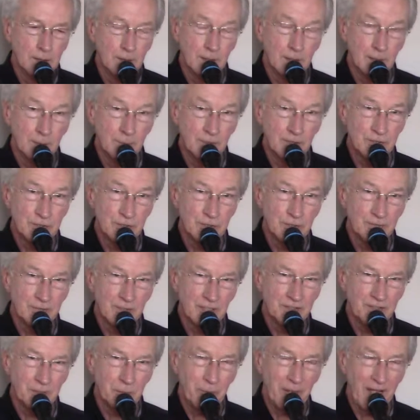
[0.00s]
got to make sure I've
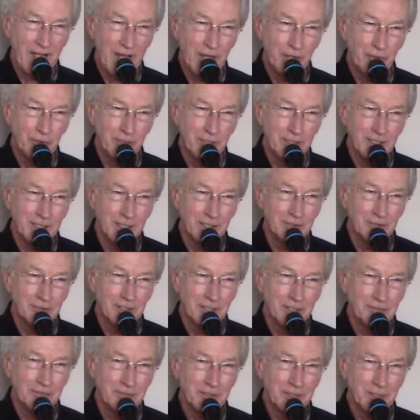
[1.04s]
got the pattern in here trying
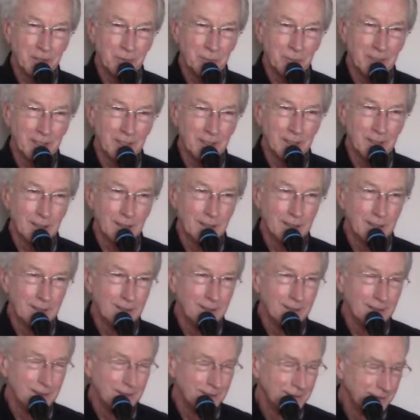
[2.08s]
to finger pick.
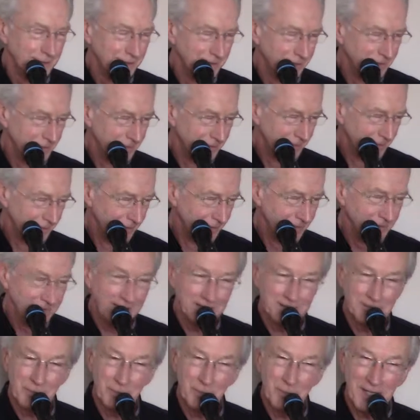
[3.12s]

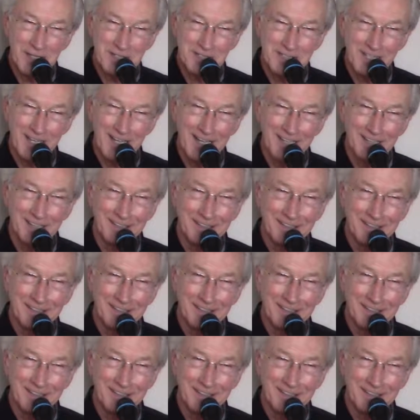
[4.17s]
Not the best at